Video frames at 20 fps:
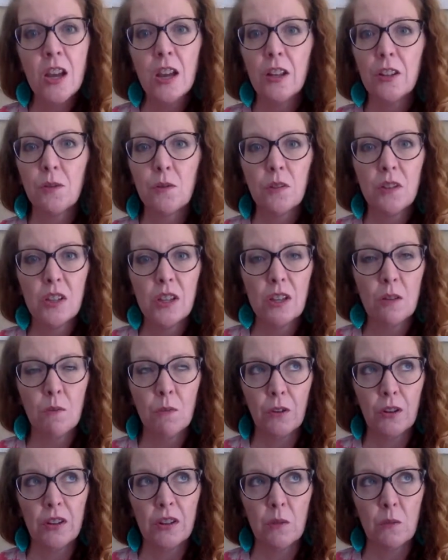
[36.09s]
It's really
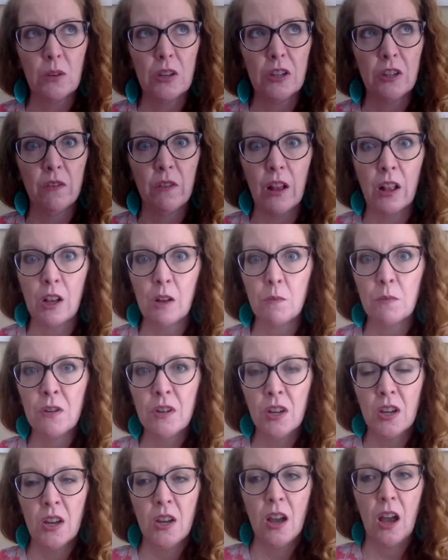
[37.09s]
important that we develop
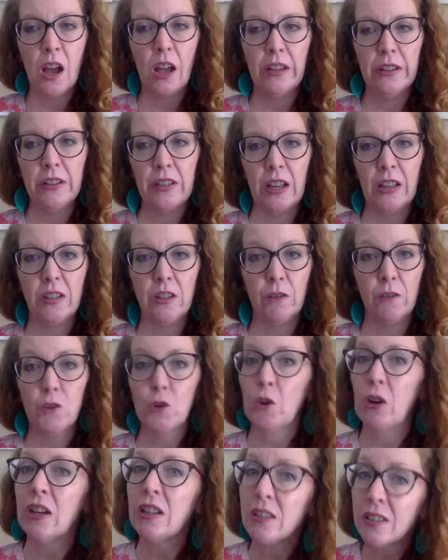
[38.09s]
a sense of
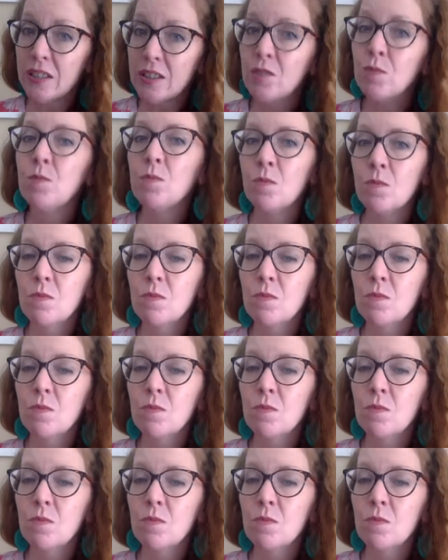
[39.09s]
trust